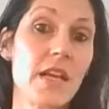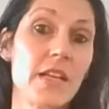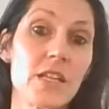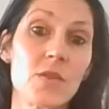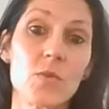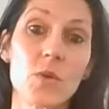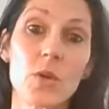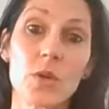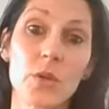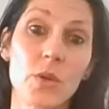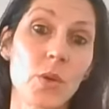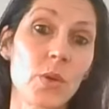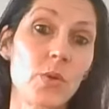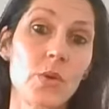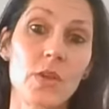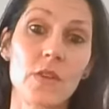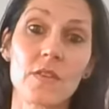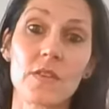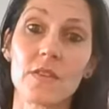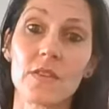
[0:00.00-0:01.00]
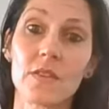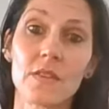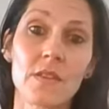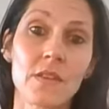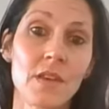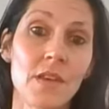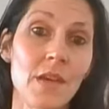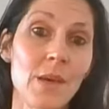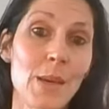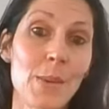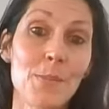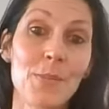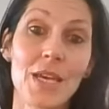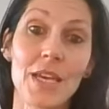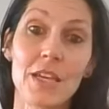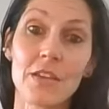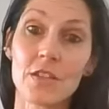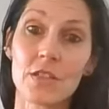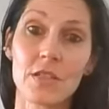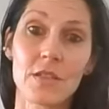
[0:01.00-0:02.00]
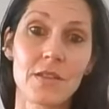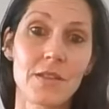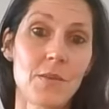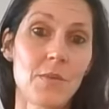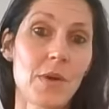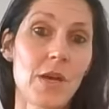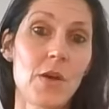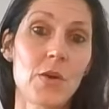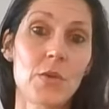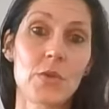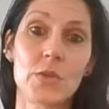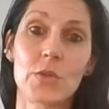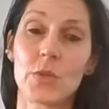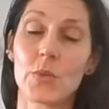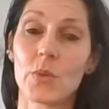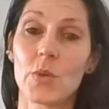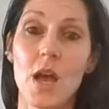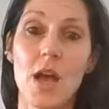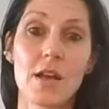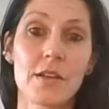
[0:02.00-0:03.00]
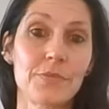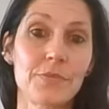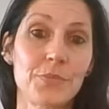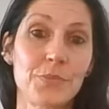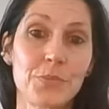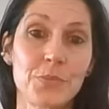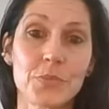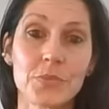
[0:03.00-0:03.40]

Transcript: anyone who is passionate about yoga,